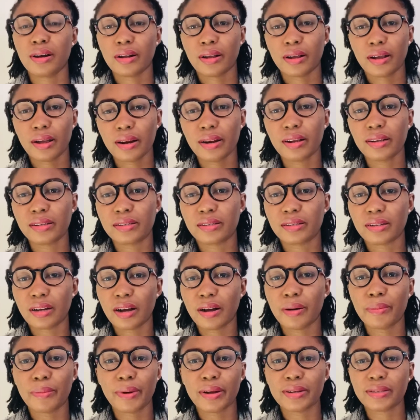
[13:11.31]
get a
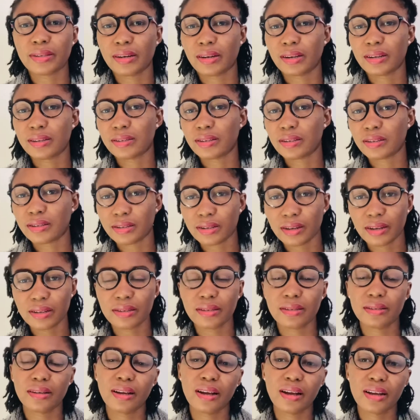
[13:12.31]
job as an assistant
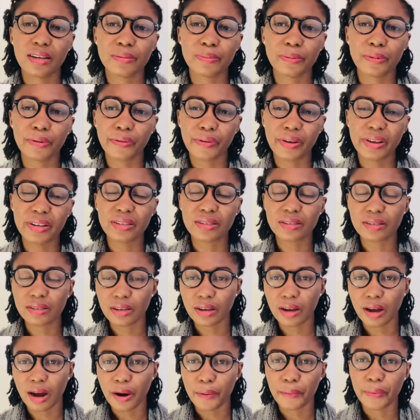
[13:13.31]
in the hospital and see
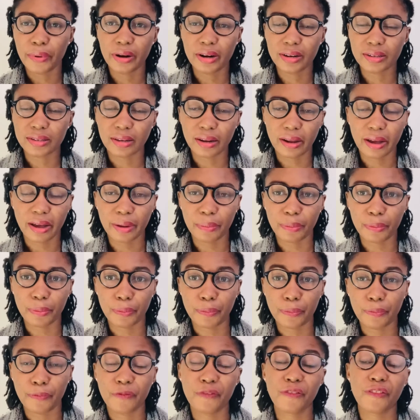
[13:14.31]
how it is like
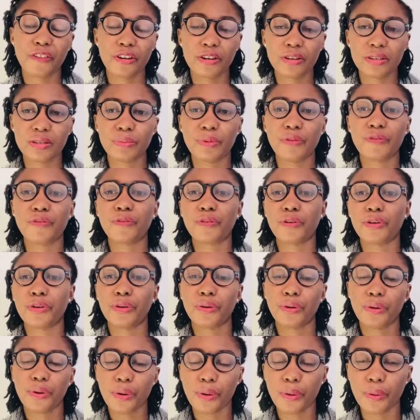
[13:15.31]
first before you
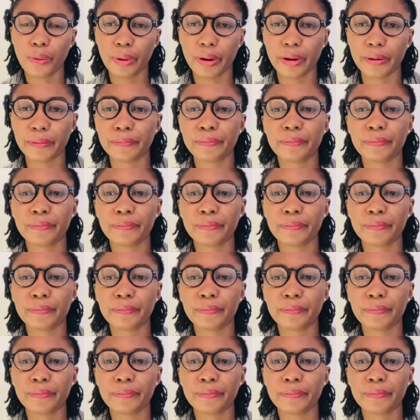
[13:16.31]
go in.